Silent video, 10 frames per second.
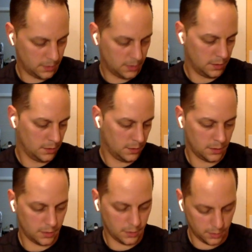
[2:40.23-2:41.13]
And
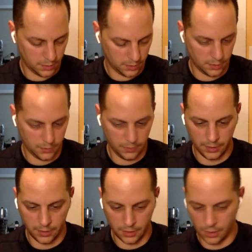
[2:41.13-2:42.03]
uh, here we
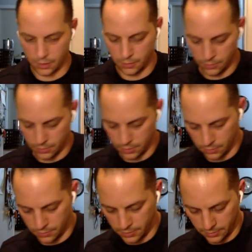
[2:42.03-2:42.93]
go. All
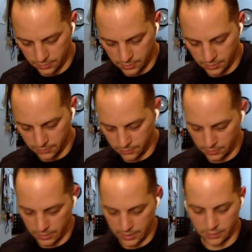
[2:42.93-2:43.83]
right, let's see.
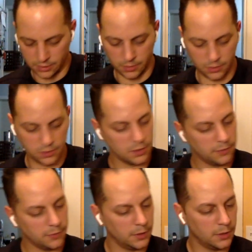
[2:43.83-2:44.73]
We added some other
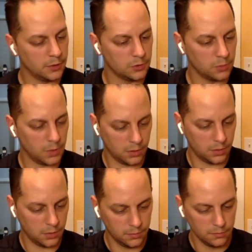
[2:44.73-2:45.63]
stuff on here as well.